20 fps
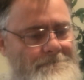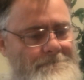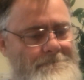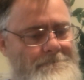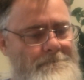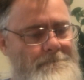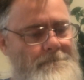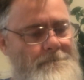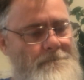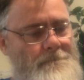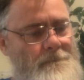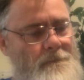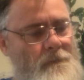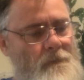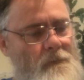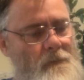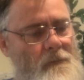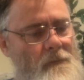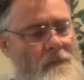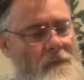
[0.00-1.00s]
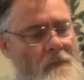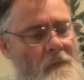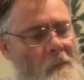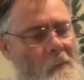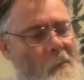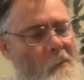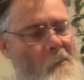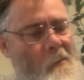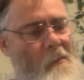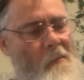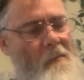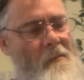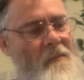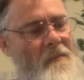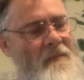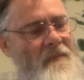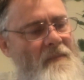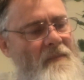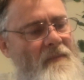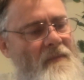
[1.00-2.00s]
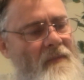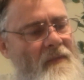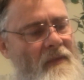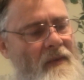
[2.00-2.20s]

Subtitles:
(no one is talking)